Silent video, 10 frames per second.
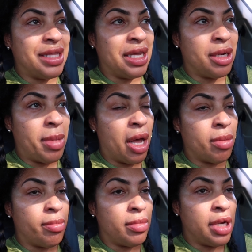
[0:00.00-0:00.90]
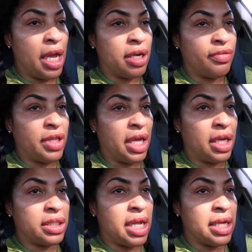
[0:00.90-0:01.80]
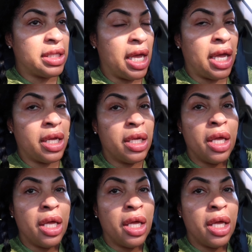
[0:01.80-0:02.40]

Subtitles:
thinking about negative things like that.